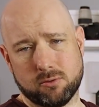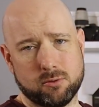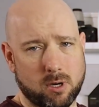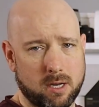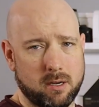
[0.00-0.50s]

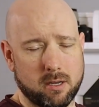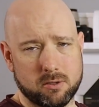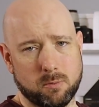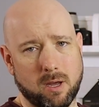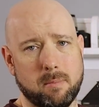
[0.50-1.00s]
Tron
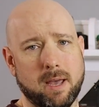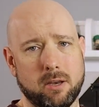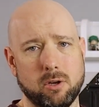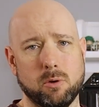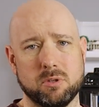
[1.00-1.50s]
XY
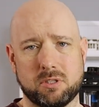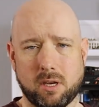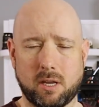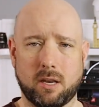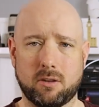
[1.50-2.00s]
manual was
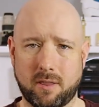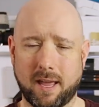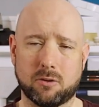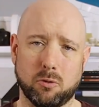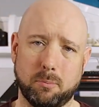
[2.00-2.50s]
dedicated to
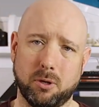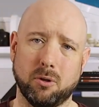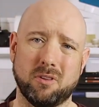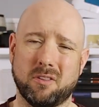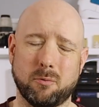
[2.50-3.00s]
the actual
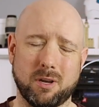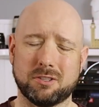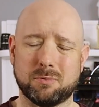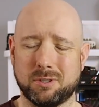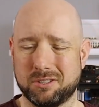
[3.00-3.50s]
build, and then the
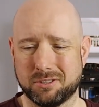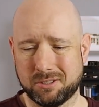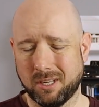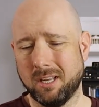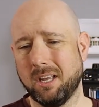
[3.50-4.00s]
rest was,